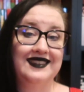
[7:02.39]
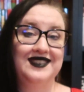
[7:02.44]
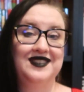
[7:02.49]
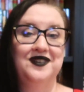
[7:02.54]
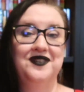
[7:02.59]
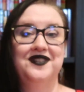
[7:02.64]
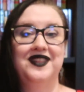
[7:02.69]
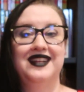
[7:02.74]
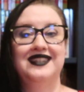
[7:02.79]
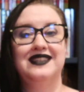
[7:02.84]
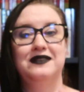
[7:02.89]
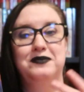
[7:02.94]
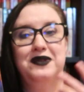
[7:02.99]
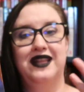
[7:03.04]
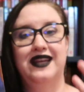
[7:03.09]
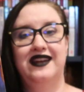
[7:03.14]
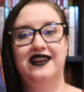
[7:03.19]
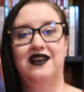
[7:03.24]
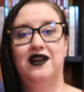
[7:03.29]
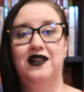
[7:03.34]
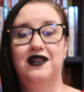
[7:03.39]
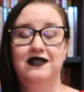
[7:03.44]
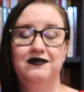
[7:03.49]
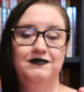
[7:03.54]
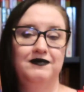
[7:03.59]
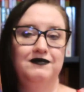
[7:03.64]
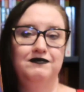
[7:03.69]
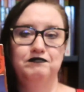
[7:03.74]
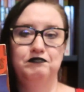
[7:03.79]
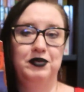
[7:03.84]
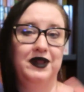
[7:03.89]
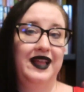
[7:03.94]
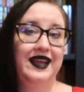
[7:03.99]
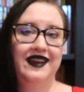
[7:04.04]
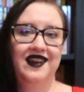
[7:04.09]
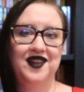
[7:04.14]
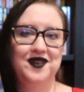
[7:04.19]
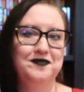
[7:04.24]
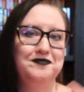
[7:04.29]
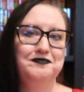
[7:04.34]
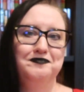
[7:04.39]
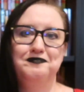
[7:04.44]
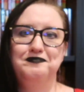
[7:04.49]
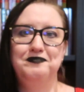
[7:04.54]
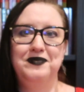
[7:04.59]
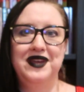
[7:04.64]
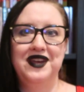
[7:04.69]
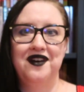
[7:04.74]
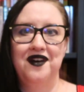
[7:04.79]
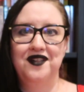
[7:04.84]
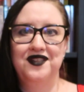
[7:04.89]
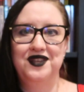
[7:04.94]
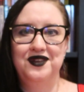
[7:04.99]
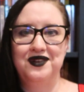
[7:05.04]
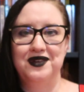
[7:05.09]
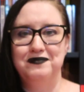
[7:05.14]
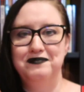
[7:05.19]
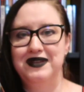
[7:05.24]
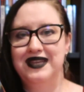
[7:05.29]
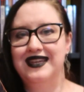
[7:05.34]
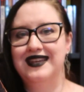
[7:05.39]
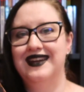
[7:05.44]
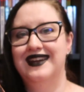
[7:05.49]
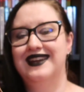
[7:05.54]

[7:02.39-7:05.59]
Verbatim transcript: So that's a play, I'll play on be all you can be,